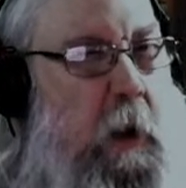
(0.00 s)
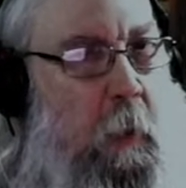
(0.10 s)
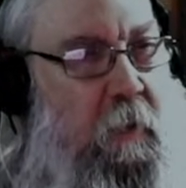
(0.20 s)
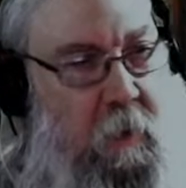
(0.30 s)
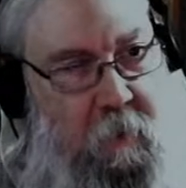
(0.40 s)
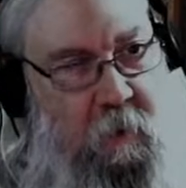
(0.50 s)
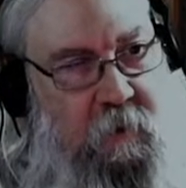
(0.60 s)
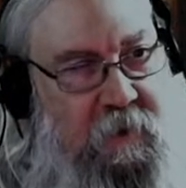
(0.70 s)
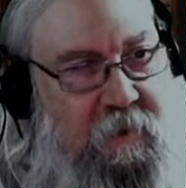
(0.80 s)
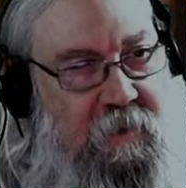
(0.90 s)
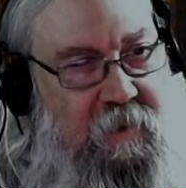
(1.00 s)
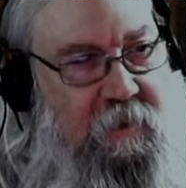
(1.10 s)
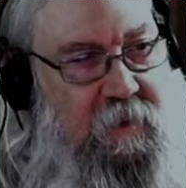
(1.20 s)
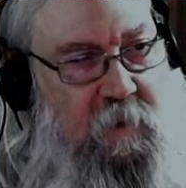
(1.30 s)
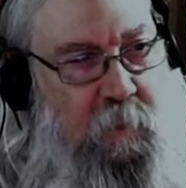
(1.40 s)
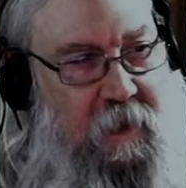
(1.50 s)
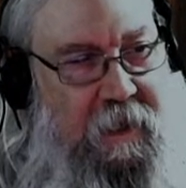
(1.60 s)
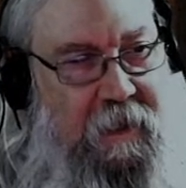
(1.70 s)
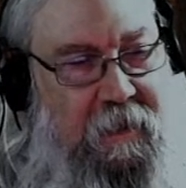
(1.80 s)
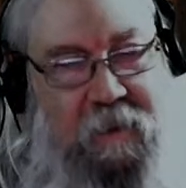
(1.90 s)
show their emotions and
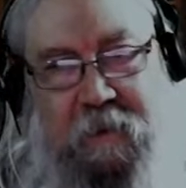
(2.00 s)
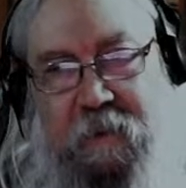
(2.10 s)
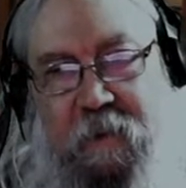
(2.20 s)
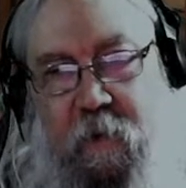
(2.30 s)
explain